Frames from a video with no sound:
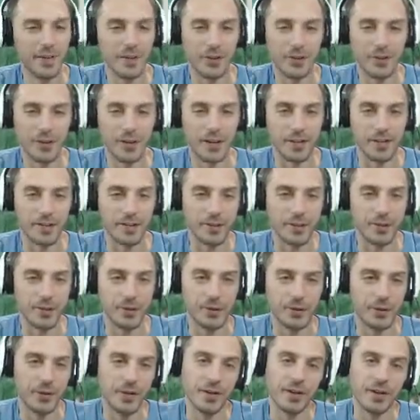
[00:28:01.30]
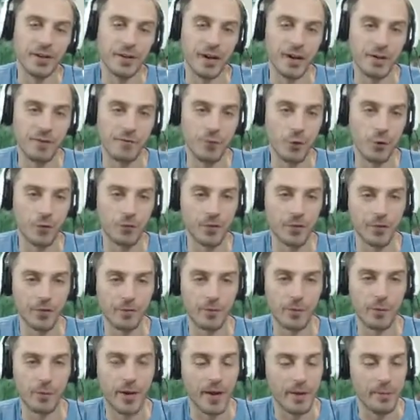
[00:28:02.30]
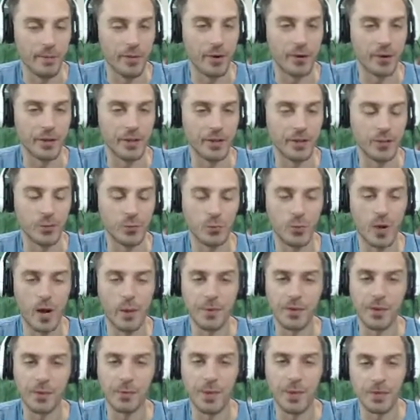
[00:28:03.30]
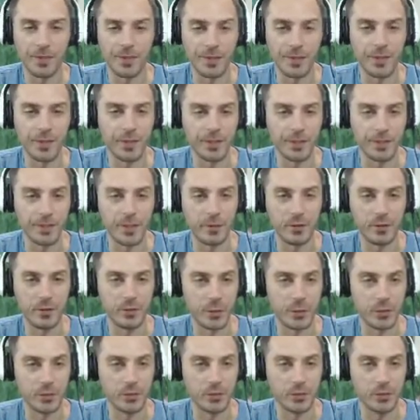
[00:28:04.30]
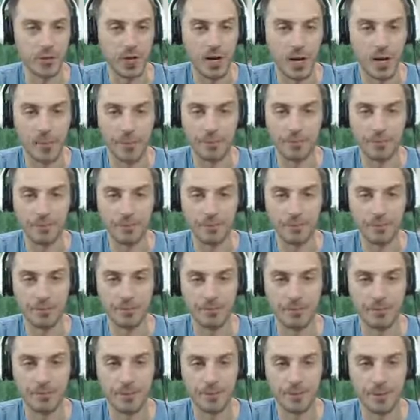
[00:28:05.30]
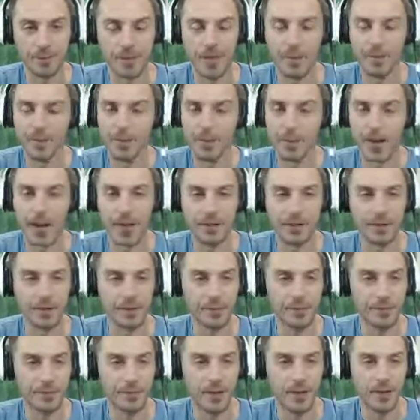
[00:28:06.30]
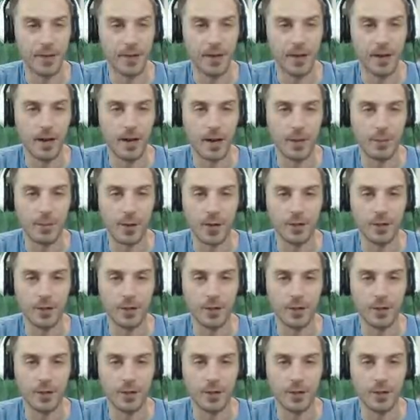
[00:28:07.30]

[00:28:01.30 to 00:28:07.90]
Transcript: Okay, so a forfeit from my opponent is probably the best thing to save us both some time. Can't be mad at him. I